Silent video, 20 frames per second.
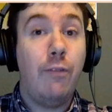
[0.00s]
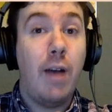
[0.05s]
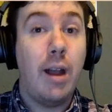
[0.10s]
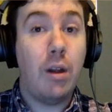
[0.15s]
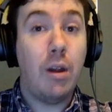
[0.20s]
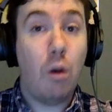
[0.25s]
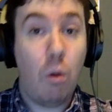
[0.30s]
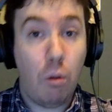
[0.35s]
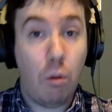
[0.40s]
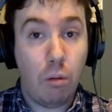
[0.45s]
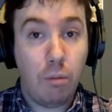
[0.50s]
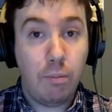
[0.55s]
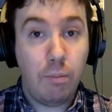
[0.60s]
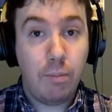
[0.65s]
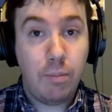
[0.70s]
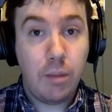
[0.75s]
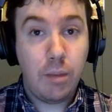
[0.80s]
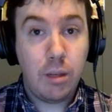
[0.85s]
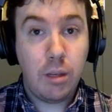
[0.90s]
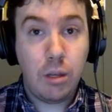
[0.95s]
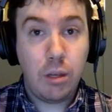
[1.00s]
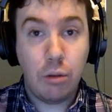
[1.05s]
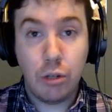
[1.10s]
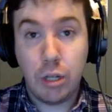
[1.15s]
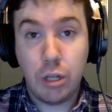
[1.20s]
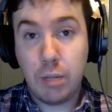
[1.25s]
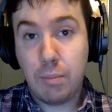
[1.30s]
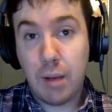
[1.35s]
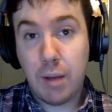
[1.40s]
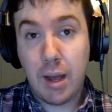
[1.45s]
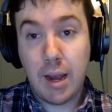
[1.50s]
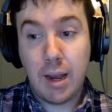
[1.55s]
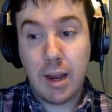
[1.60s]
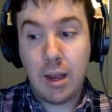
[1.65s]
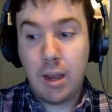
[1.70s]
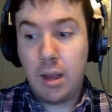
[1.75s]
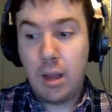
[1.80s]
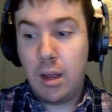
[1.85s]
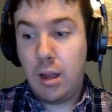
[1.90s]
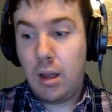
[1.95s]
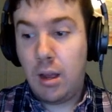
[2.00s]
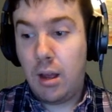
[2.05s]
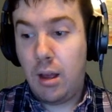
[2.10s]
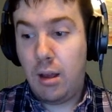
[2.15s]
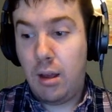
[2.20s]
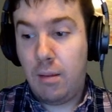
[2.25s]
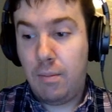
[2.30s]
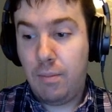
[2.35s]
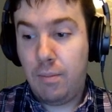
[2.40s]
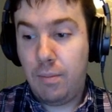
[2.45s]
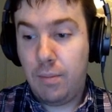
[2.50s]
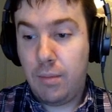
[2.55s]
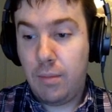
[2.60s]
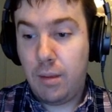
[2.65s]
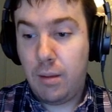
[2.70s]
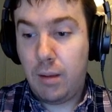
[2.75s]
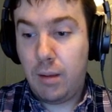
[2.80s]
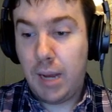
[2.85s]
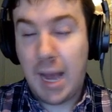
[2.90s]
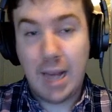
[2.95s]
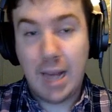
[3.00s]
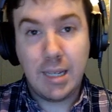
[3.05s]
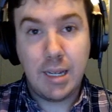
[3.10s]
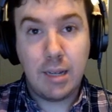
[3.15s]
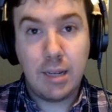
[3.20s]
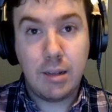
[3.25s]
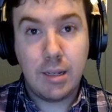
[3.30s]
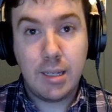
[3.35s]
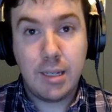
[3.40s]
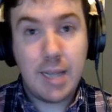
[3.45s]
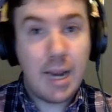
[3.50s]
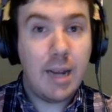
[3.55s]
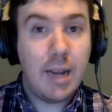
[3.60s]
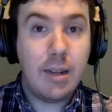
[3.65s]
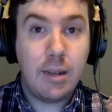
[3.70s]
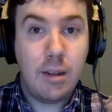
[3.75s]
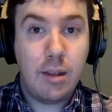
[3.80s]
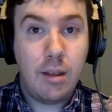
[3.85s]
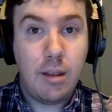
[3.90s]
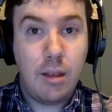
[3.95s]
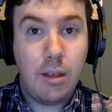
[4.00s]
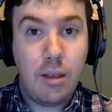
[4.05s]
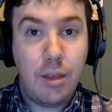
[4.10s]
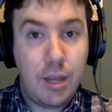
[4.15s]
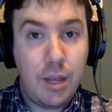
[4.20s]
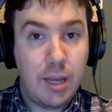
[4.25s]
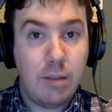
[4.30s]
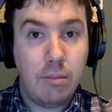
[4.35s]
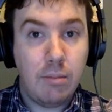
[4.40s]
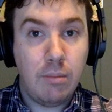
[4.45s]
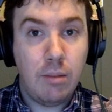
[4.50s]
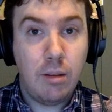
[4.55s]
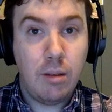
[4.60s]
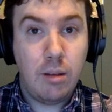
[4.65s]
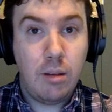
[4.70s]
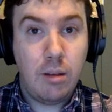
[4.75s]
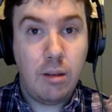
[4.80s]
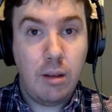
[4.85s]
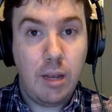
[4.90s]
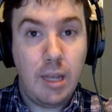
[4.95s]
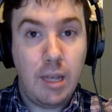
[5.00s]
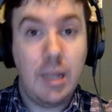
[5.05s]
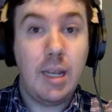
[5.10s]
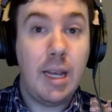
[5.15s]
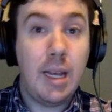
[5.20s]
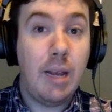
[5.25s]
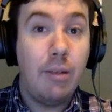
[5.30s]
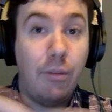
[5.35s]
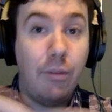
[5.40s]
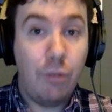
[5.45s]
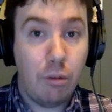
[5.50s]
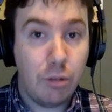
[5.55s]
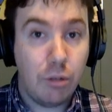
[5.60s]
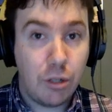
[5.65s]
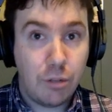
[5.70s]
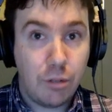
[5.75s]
whole, usually by casting the second theme in the key of the first.